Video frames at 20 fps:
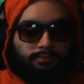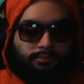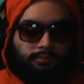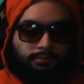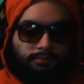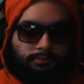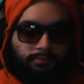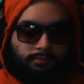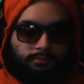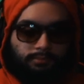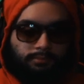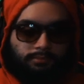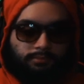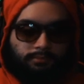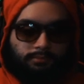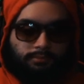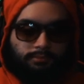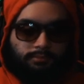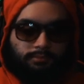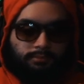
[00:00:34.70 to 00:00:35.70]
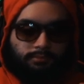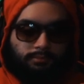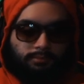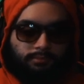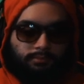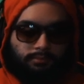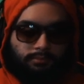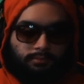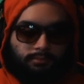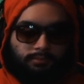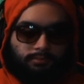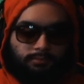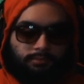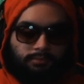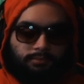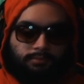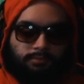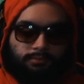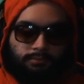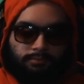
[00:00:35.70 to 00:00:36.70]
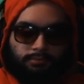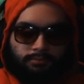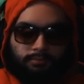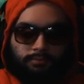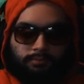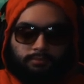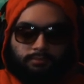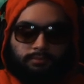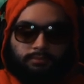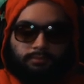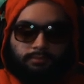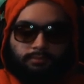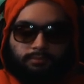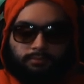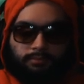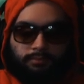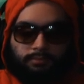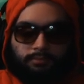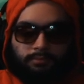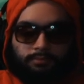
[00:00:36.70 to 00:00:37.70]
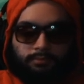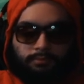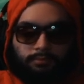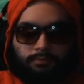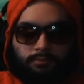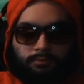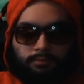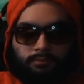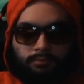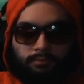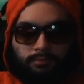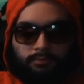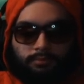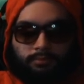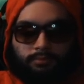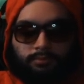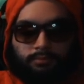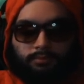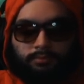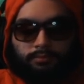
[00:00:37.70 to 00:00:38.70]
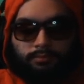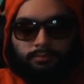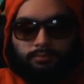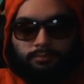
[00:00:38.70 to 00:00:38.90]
[no speech]